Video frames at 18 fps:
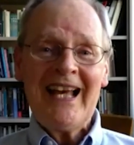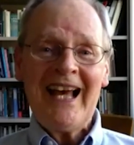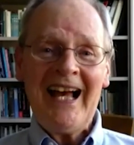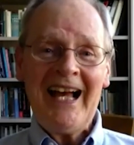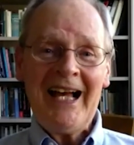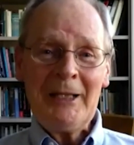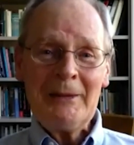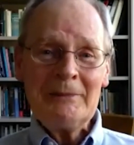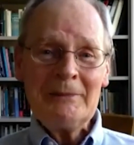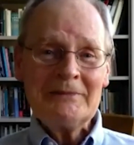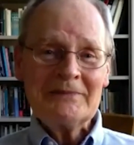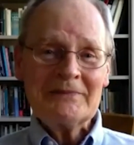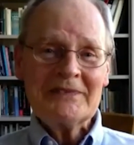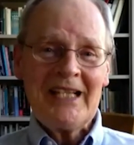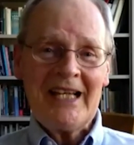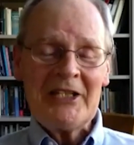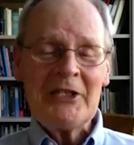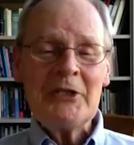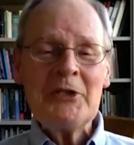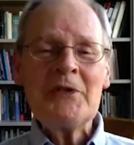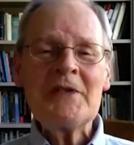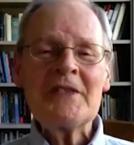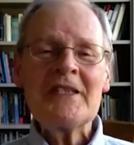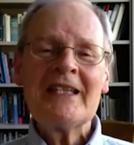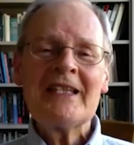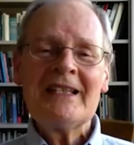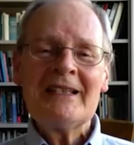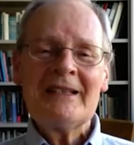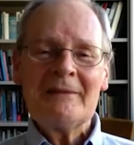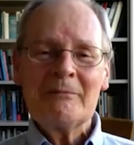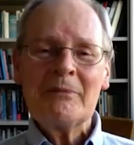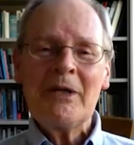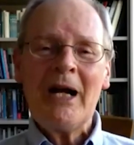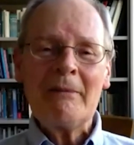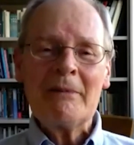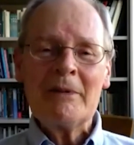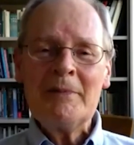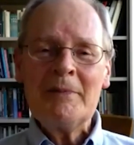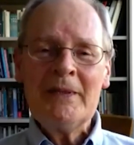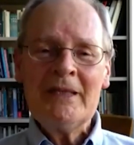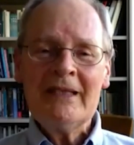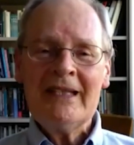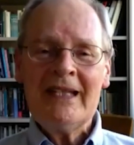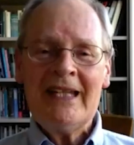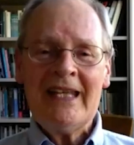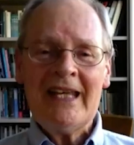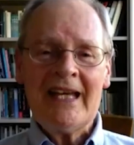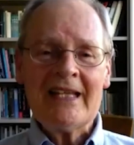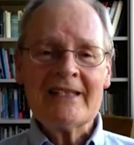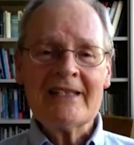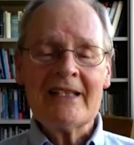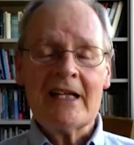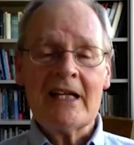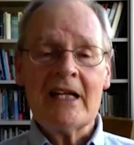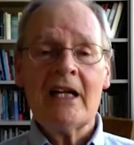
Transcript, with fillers: Um, I use probability as a,